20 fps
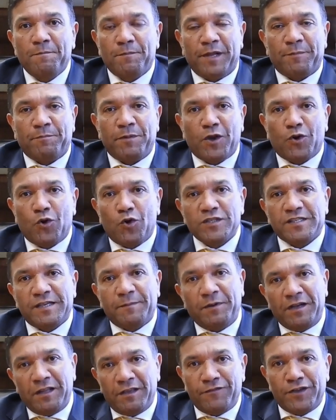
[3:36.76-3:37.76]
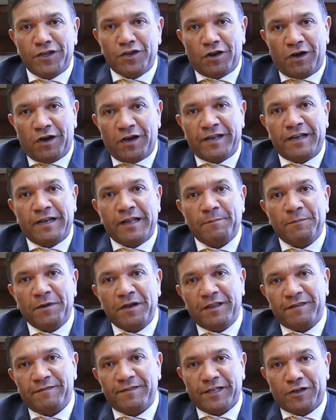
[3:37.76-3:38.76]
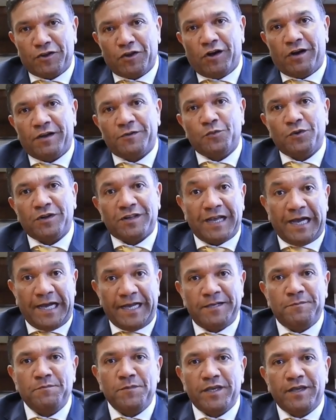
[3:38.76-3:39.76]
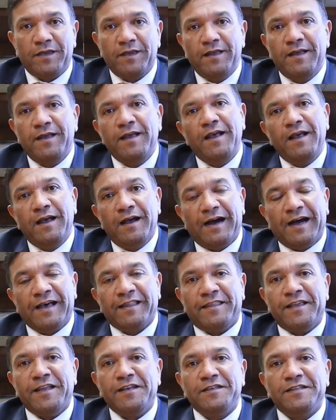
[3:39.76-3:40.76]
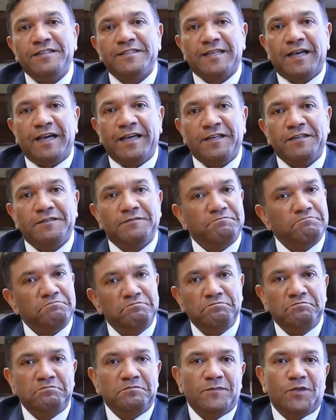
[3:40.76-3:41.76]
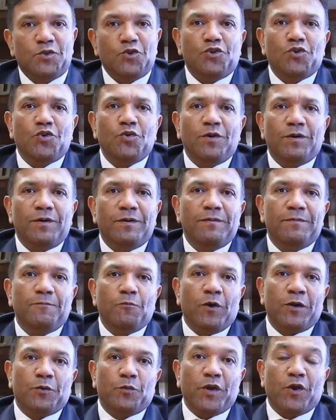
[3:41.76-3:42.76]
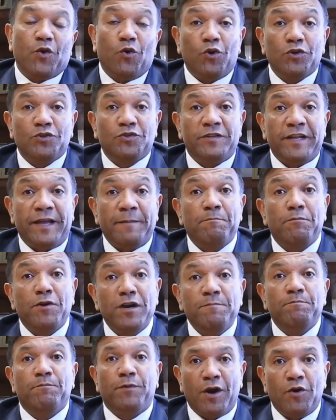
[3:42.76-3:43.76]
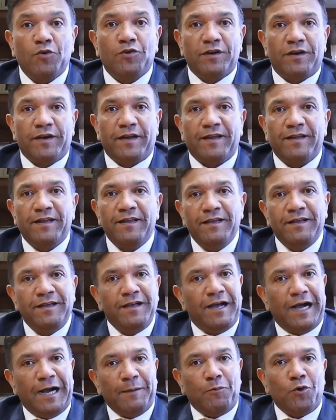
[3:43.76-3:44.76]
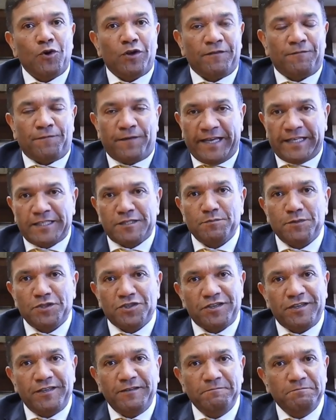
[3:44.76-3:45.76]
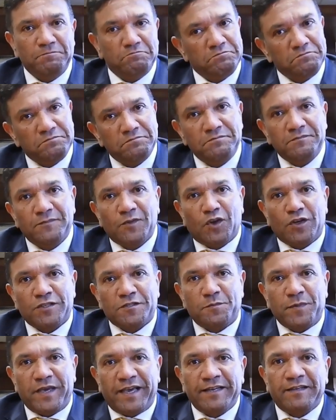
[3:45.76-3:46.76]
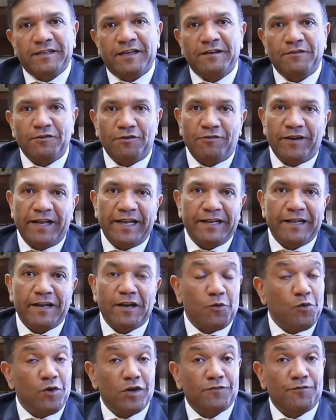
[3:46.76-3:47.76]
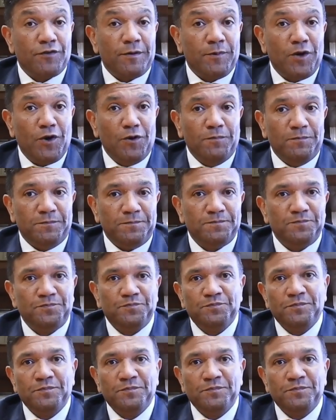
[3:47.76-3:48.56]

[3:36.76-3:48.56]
But because I believe in God and I believe that God will guide me, I then decided to do what we call today print brokering. I bought a fax machine, cost me 800 rand and I worked from home.